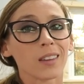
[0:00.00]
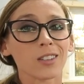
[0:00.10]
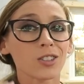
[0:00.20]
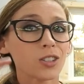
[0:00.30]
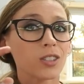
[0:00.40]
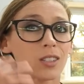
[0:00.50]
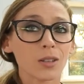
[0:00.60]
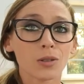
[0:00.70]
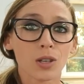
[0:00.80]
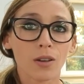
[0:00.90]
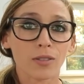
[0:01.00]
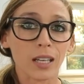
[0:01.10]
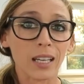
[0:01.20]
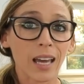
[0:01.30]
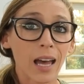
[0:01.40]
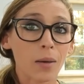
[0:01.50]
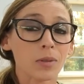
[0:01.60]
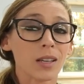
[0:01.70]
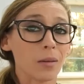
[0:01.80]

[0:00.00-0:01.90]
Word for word: This just seals off any gaps,